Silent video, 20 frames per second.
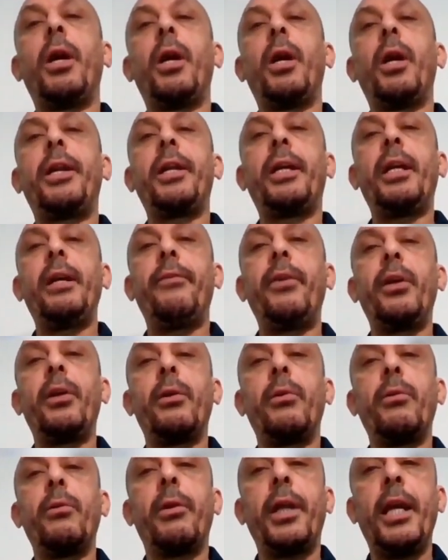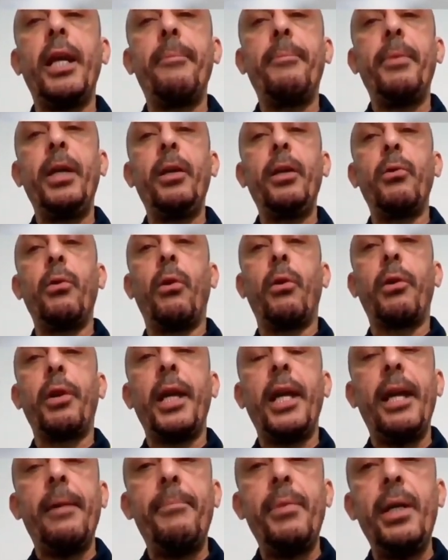You are giving nor-epi
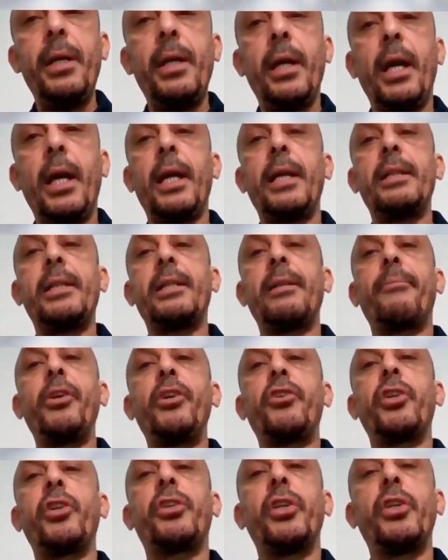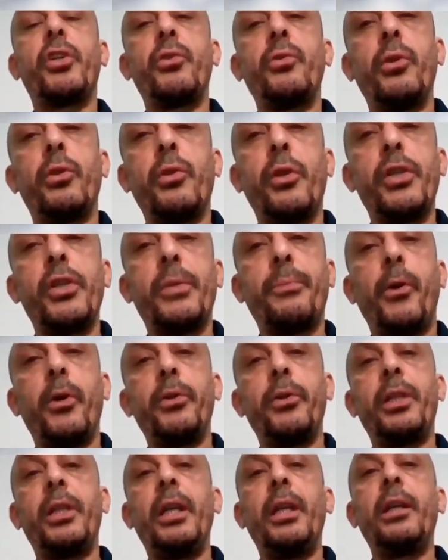or epi, and the patient is not
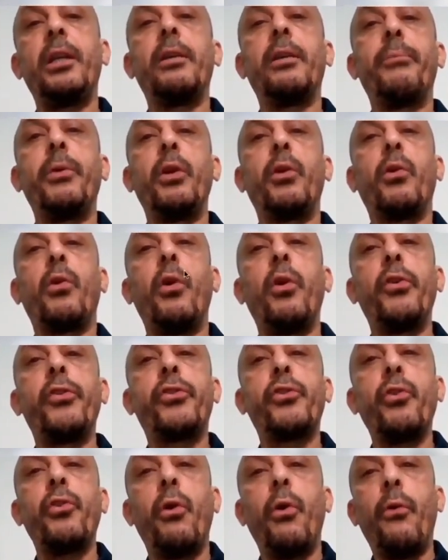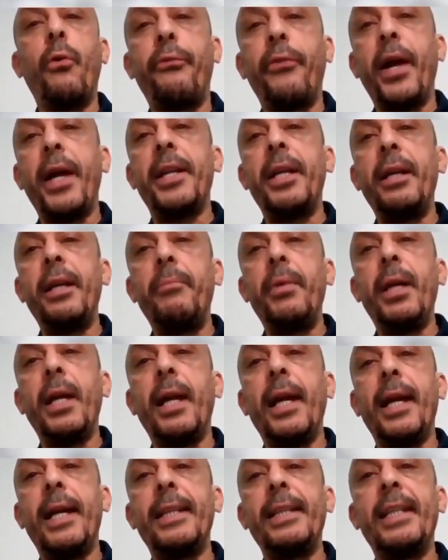responding because of
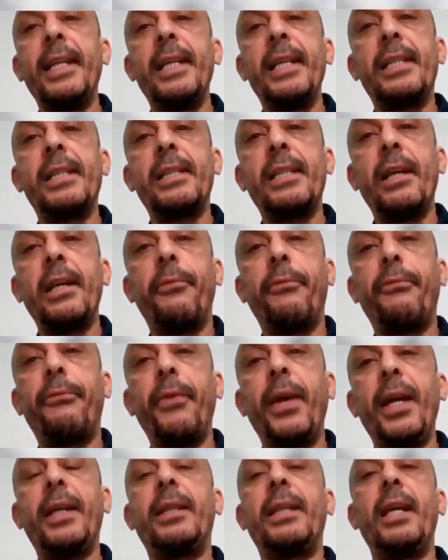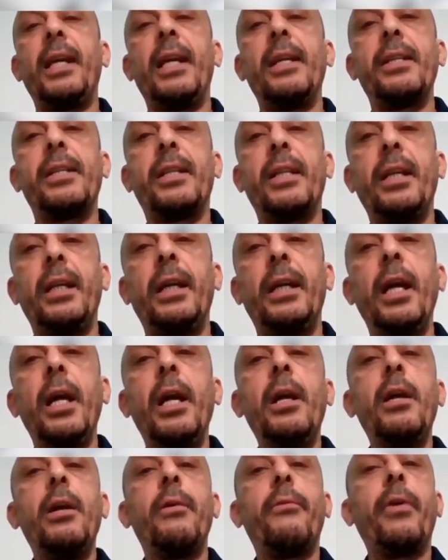anemia and its effect in
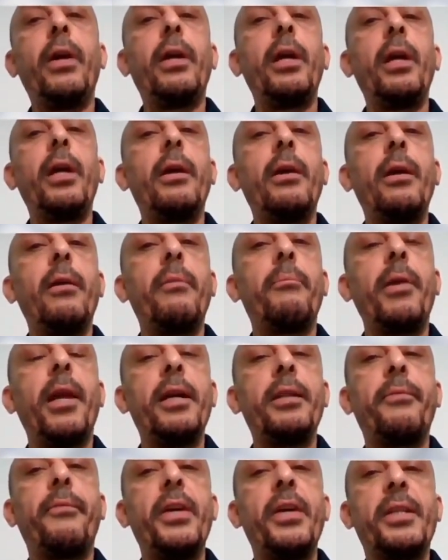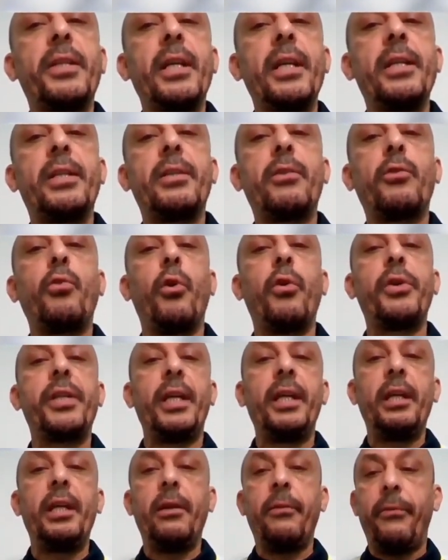the blood vessels
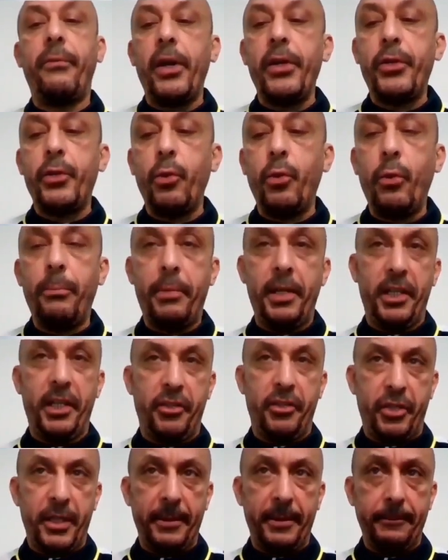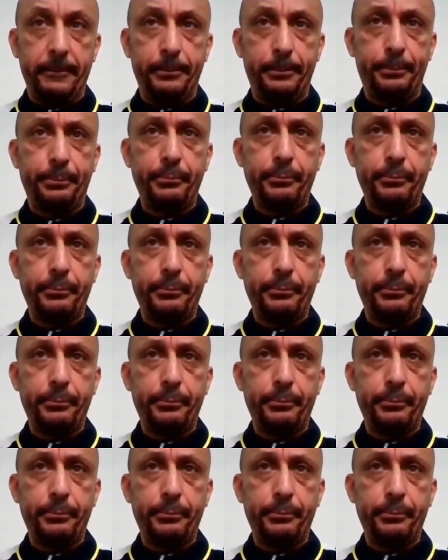causing vasoplegia.